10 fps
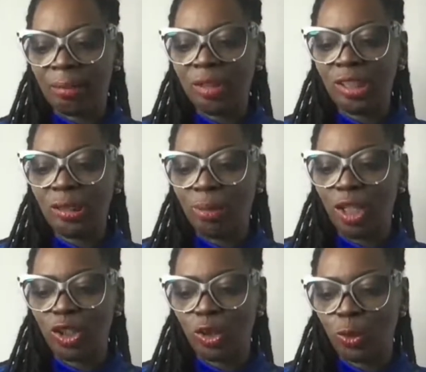Let me just
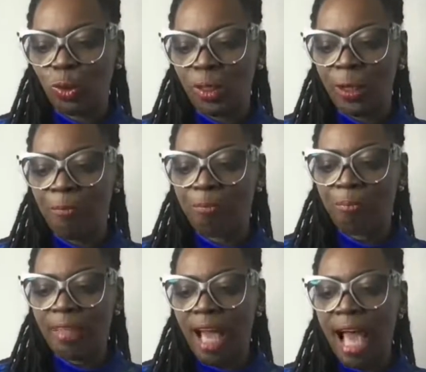make sure
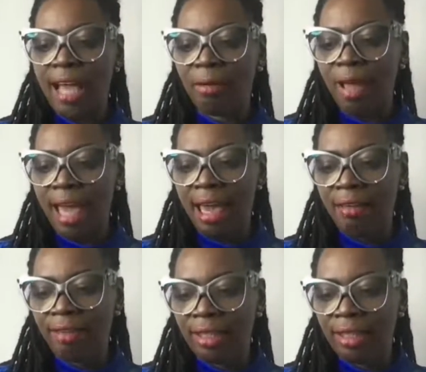I don't have